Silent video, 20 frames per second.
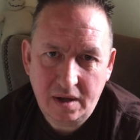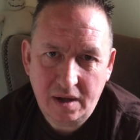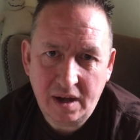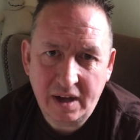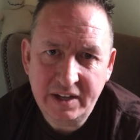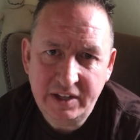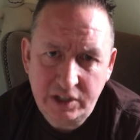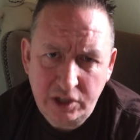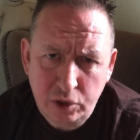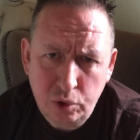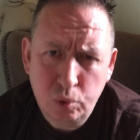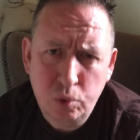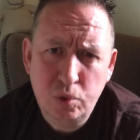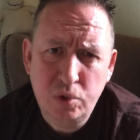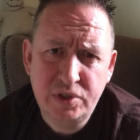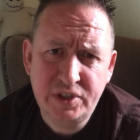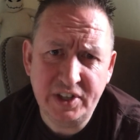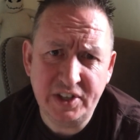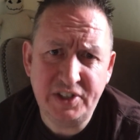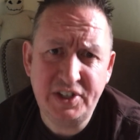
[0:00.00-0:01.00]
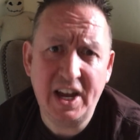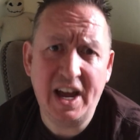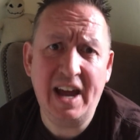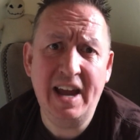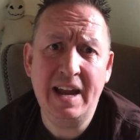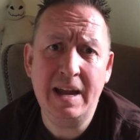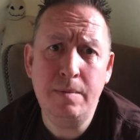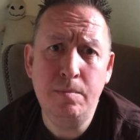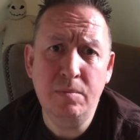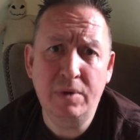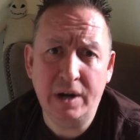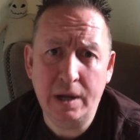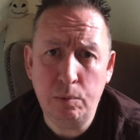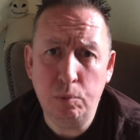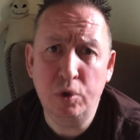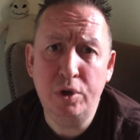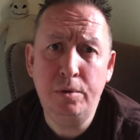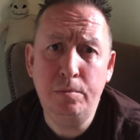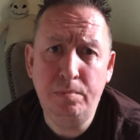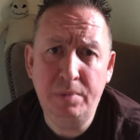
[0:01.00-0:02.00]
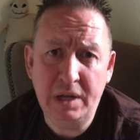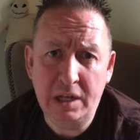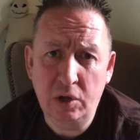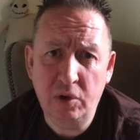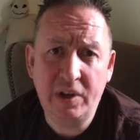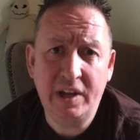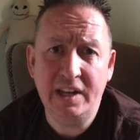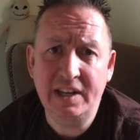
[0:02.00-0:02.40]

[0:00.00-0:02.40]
I use the time when I would be looking